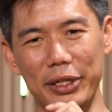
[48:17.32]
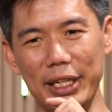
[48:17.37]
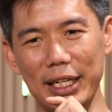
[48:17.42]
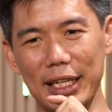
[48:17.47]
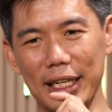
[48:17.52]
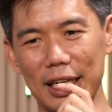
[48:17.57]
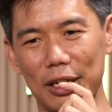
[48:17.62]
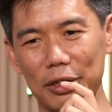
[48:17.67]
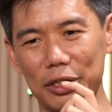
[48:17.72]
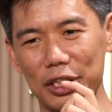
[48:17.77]

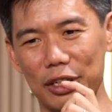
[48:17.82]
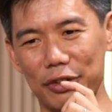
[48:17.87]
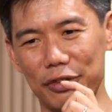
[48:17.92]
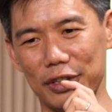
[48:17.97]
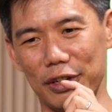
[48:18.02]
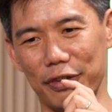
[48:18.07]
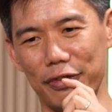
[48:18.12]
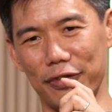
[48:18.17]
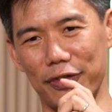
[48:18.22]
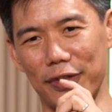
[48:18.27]
building the culture
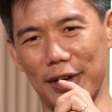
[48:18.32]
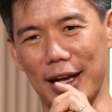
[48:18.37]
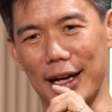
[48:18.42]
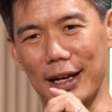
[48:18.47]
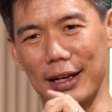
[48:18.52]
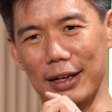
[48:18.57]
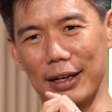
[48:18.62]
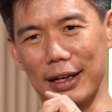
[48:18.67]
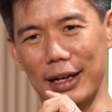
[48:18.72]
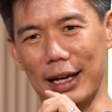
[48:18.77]
of sort of
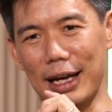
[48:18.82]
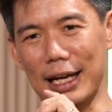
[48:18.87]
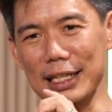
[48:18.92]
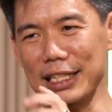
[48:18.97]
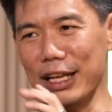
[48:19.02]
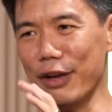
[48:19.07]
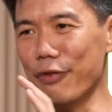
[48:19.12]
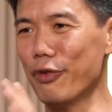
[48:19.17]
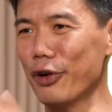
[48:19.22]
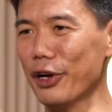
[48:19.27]

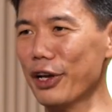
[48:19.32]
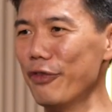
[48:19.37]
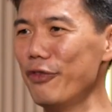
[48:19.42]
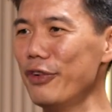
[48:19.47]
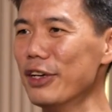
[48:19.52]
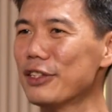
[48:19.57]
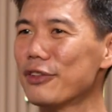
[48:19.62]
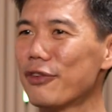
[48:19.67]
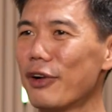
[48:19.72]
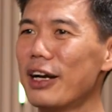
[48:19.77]
asking
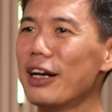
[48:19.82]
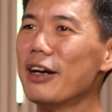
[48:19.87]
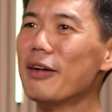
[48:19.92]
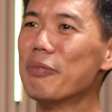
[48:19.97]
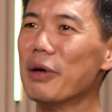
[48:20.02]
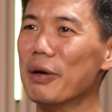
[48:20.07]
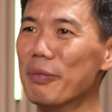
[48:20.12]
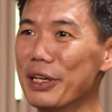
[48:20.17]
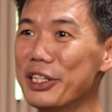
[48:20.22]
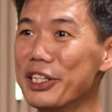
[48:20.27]
forgiveness
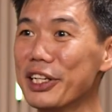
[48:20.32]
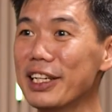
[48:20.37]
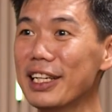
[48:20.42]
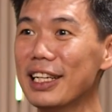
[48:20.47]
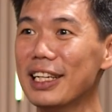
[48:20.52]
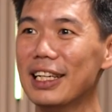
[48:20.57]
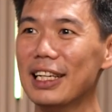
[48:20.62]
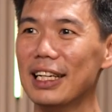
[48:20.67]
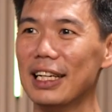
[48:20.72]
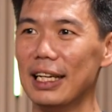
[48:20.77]
rather than
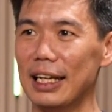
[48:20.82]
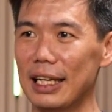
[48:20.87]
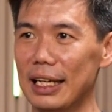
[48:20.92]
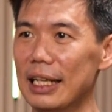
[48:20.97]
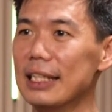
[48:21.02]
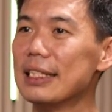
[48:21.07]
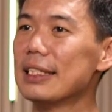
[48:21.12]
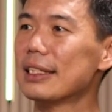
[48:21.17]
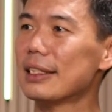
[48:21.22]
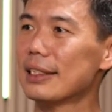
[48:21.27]
permission
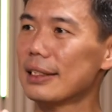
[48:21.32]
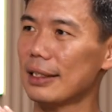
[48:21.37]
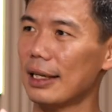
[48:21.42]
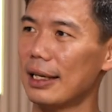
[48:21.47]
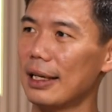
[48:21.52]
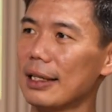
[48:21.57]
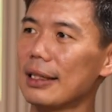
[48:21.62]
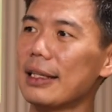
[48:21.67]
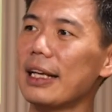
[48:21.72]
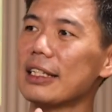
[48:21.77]

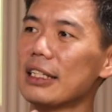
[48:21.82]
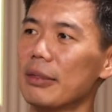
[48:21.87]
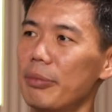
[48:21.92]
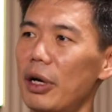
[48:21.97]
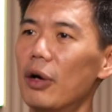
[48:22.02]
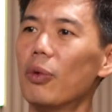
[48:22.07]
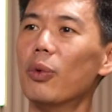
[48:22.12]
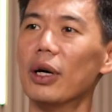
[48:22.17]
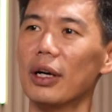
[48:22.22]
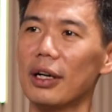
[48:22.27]
is takes
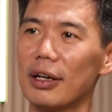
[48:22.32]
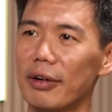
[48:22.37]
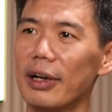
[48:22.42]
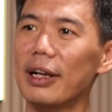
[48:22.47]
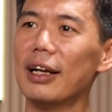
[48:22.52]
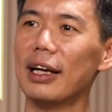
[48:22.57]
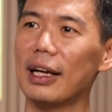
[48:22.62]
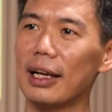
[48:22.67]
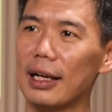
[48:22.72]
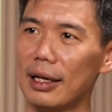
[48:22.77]
a bit of work,
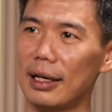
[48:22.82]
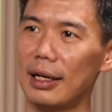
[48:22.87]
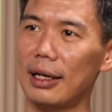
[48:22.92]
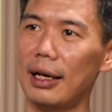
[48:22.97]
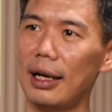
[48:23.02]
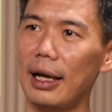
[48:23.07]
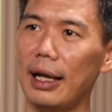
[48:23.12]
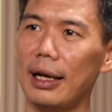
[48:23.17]
right? Like